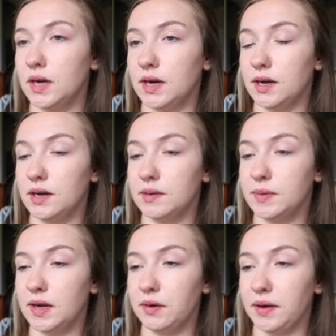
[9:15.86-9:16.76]

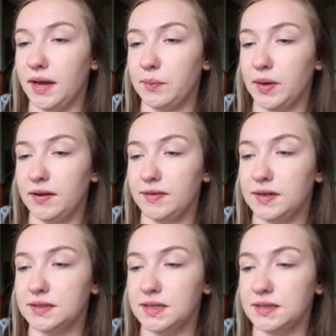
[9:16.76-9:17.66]
Um, okay, Planet
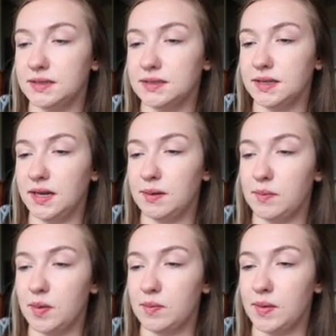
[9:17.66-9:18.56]
Fitness stays the
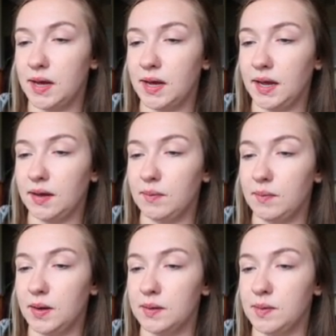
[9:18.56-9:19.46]
same. My
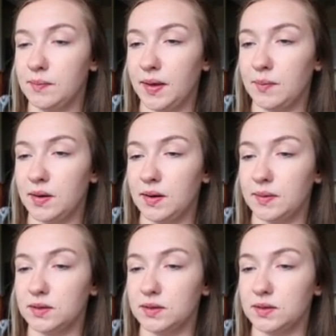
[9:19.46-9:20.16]
minimum payment on